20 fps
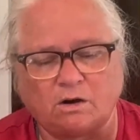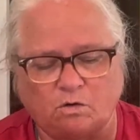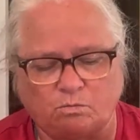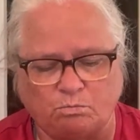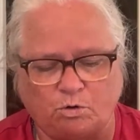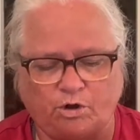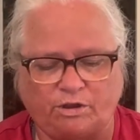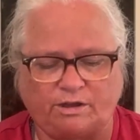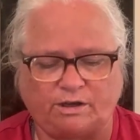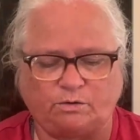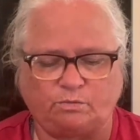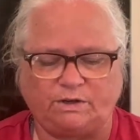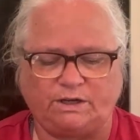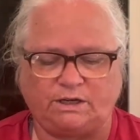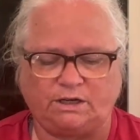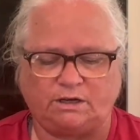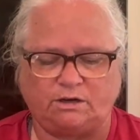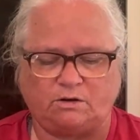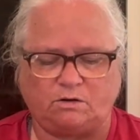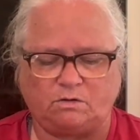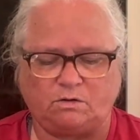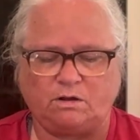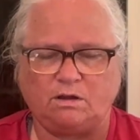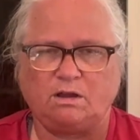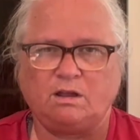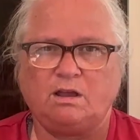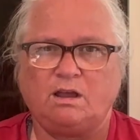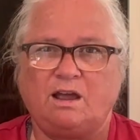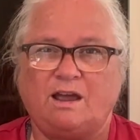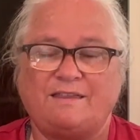more than a week ago.
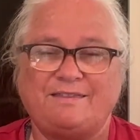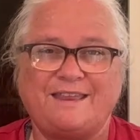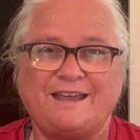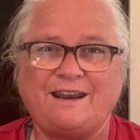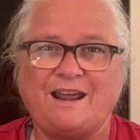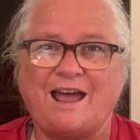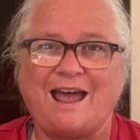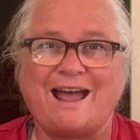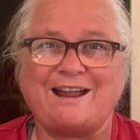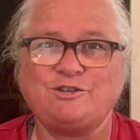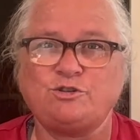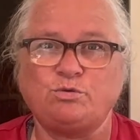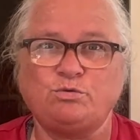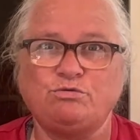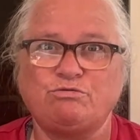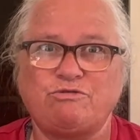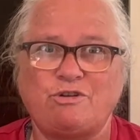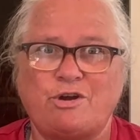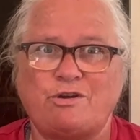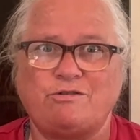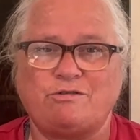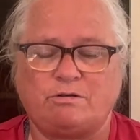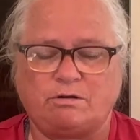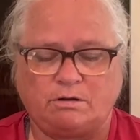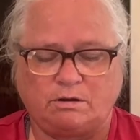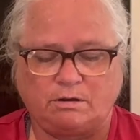And then I had to run.